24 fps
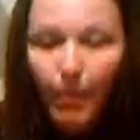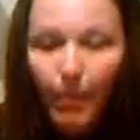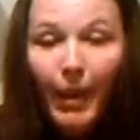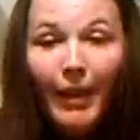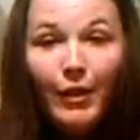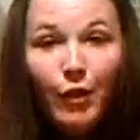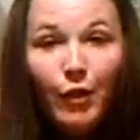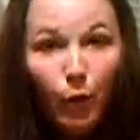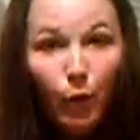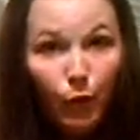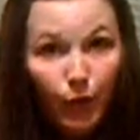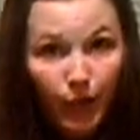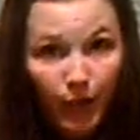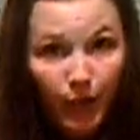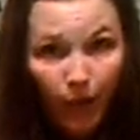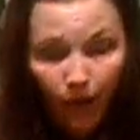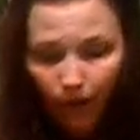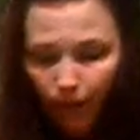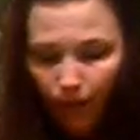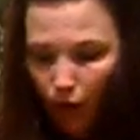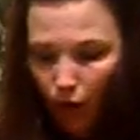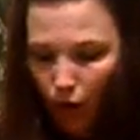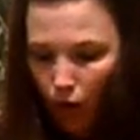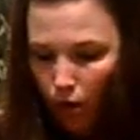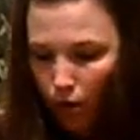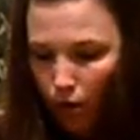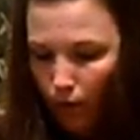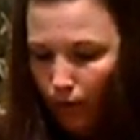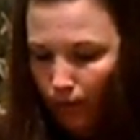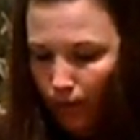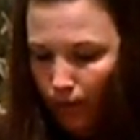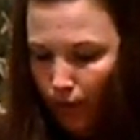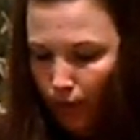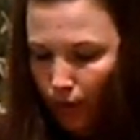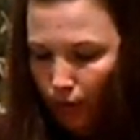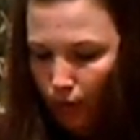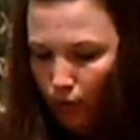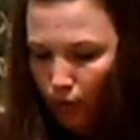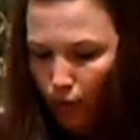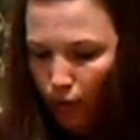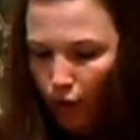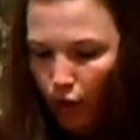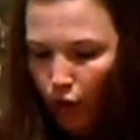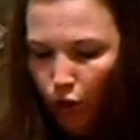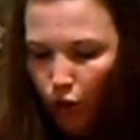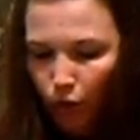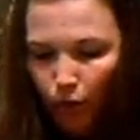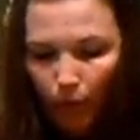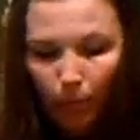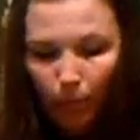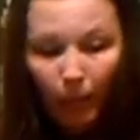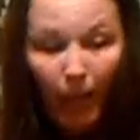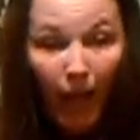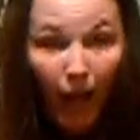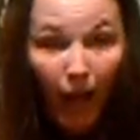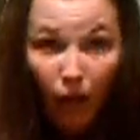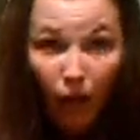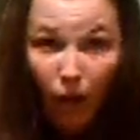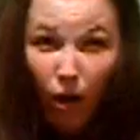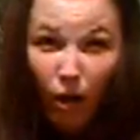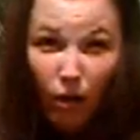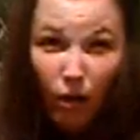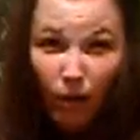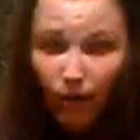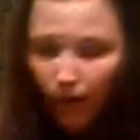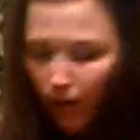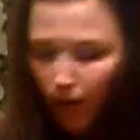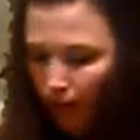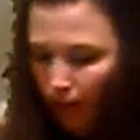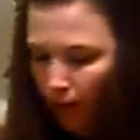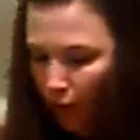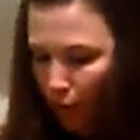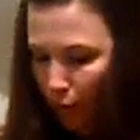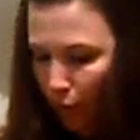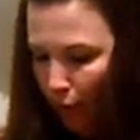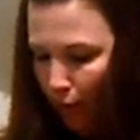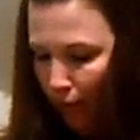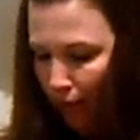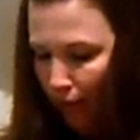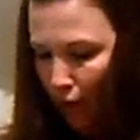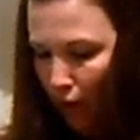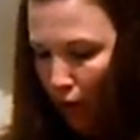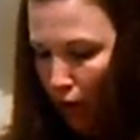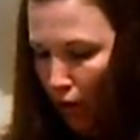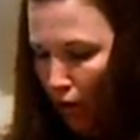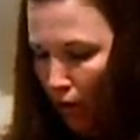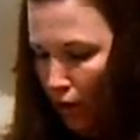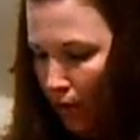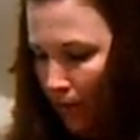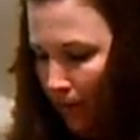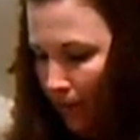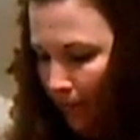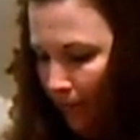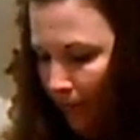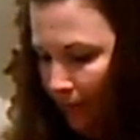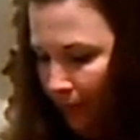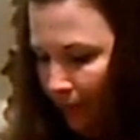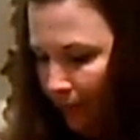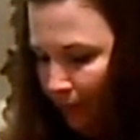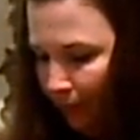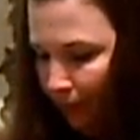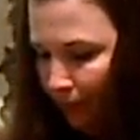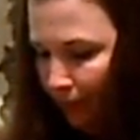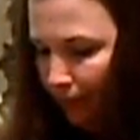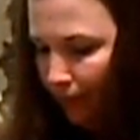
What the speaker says: pimento stuffed olives. You can use black olives if you prefer.